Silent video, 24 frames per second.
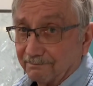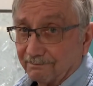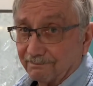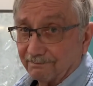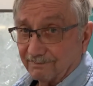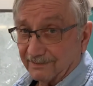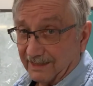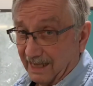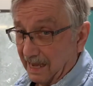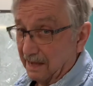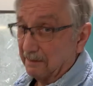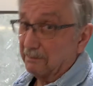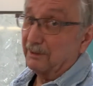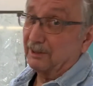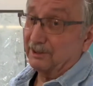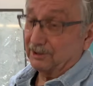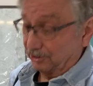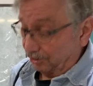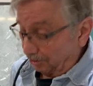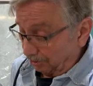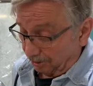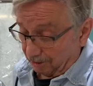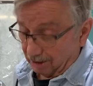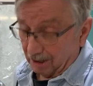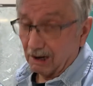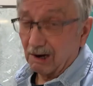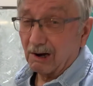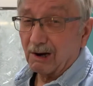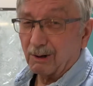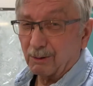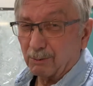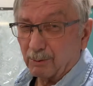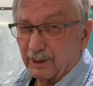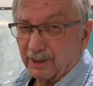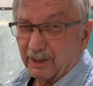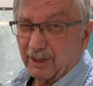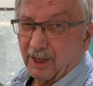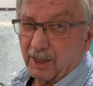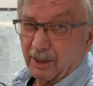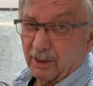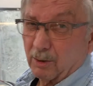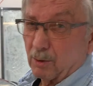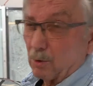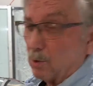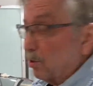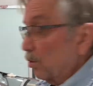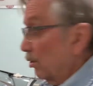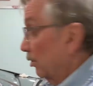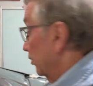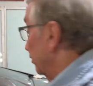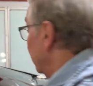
damage the car with that cord.